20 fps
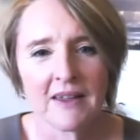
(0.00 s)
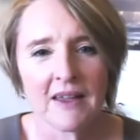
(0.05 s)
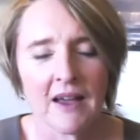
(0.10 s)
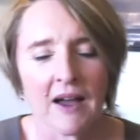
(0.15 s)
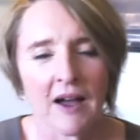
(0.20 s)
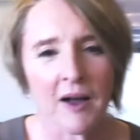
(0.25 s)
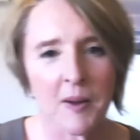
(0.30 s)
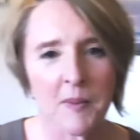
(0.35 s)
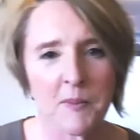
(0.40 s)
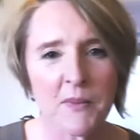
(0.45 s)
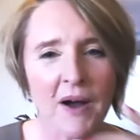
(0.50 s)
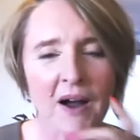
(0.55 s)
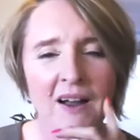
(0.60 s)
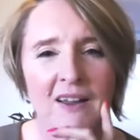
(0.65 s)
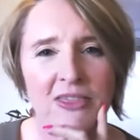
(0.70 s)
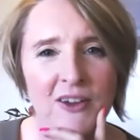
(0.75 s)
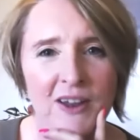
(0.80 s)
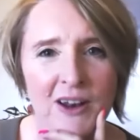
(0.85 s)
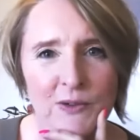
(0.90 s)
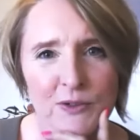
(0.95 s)
Um, I
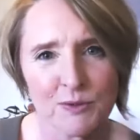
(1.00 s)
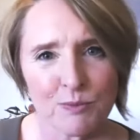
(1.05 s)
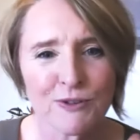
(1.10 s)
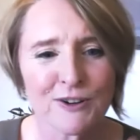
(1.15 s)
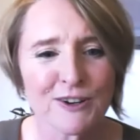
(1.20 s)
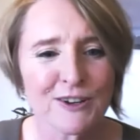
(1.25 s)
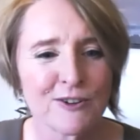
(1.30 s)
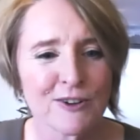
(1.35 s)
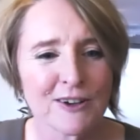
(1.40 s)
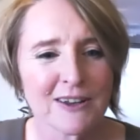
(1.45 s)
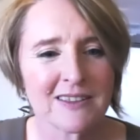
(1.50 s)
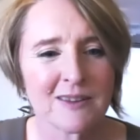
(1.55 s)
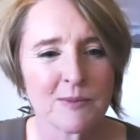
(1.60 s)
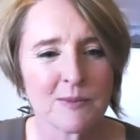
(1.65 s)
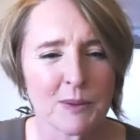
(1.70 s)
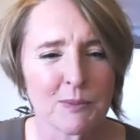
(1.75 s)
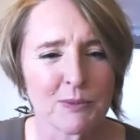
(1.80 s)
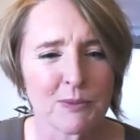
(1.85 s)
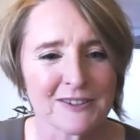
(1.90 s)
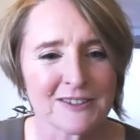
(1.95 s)
thought I was pretty good at the
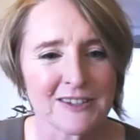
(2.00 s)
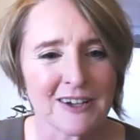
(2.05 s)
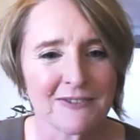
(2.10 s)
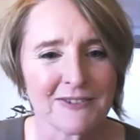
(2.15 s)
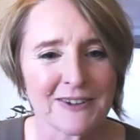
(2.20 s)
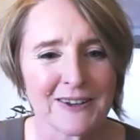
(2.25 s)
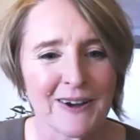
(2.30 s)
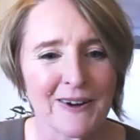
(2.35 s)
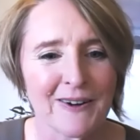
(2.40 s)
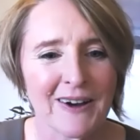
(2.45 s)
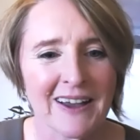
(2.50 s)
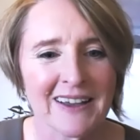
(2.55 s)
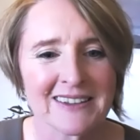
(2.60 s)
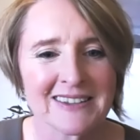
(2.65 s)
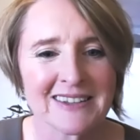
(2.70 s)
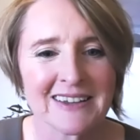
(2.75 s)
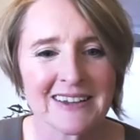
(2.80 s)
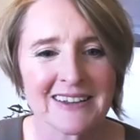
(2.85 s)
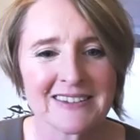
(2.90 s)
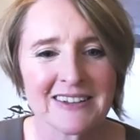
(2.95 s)
people stuff, you know, as
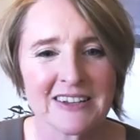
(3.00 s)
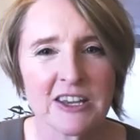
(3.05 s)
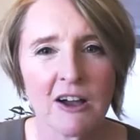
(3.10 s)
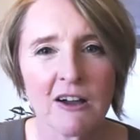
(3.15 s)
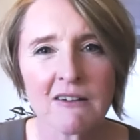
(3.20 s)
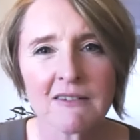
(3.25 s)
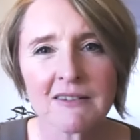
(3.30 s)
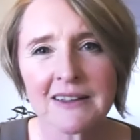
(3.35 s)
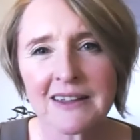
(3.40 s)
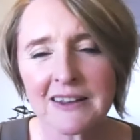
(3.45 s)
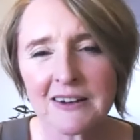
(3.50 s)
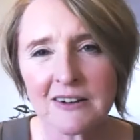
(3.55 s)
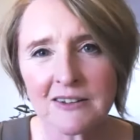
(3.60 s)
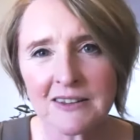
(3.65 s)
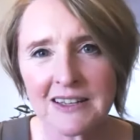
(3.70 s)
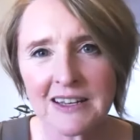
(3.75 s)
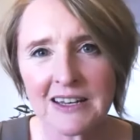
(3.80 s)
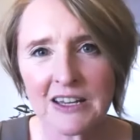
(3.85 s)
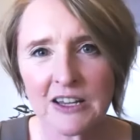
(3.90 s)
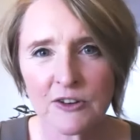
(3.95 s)
a, as a young leader
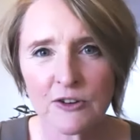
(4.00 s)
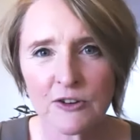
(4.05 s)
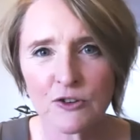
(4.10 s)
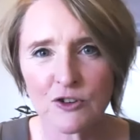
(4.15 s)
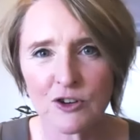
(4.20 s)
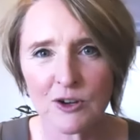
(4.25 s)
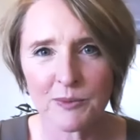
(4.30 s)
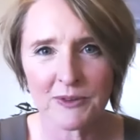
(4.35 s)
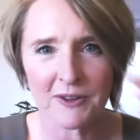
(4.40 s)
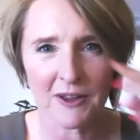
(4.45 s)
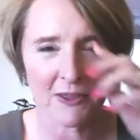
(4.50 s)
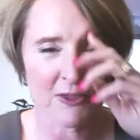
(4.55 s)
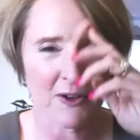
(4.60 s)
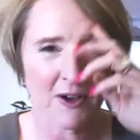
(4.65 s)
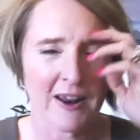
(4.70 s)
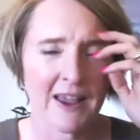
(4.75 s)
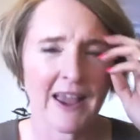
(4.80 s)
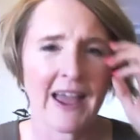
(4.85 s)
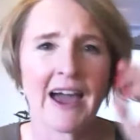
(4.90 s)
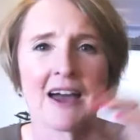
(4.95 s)
leading canoe trips, I
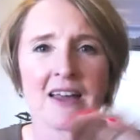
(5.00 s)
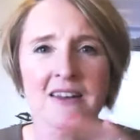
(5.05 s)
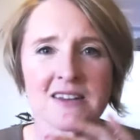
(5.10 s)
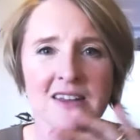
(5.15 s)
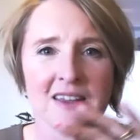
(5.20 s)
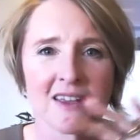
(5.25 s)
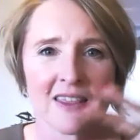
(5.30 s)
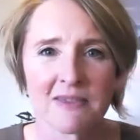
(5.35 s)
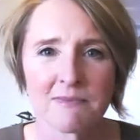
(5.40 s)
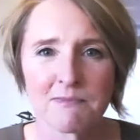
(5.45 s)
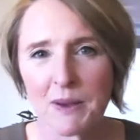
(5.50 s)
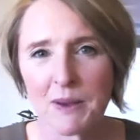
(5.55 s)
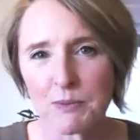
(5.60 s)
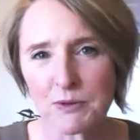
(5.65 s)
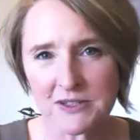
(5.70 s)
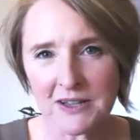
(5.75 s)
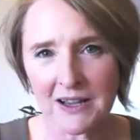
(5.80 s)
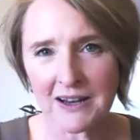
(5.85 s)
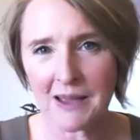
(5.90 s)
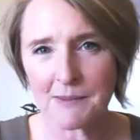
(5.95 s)
thought I had people
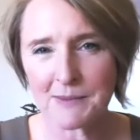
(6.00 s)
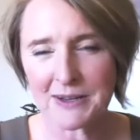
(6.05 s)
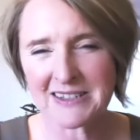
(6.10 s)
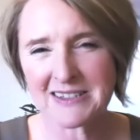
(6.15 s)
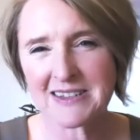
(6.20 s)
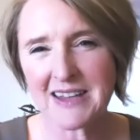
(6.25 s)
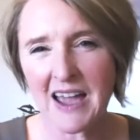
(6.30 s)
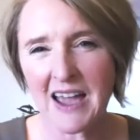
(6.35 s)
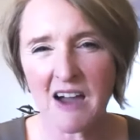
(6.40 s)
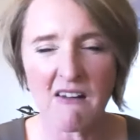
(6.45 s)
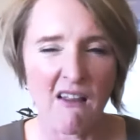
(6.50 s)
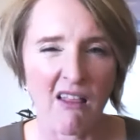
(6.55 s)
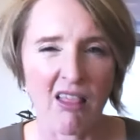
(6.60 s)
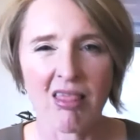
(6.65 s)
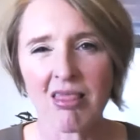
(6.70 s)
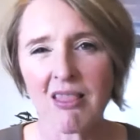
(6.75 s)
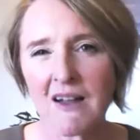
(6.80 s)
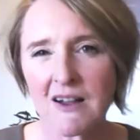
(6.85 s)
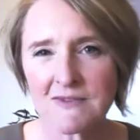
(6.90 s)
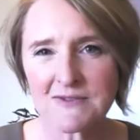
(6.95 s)
dynamics down. I
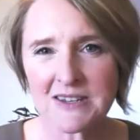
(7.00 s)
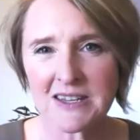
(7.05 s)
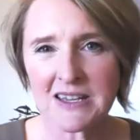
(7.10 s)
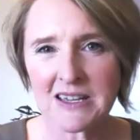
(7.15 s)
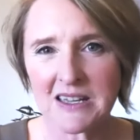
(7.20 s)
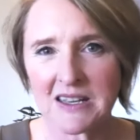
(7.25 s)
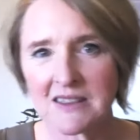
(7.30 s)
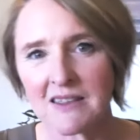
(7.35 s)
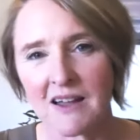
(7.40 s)
loved it.